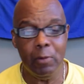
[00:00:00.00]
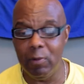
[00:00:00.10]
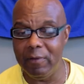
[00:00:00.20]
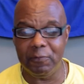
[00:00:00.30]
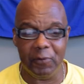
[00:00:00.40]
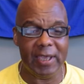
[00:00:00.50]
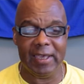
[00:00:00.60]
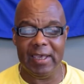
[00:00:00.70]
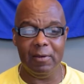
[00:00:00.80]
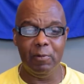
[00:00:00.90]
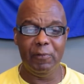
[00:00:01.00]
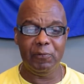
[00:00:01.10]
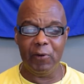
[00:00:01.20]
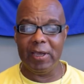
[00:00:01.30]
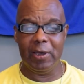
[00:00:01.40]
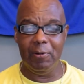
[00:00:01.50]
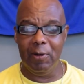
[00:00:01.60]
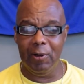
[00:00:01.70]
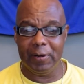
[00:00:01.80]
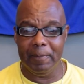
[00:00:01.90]
with Franco
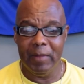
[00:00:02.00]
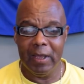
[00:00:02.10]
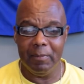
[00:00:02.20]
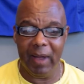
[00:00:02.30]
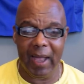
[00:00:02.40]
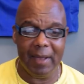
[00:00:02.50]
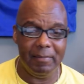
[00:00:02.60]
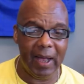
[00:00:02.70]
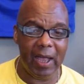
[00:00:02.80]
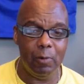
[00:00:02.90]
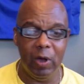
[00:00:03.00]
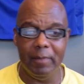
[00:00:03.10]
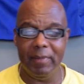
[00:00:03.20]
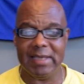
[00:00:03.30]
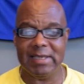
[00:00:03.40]
on him. My, won by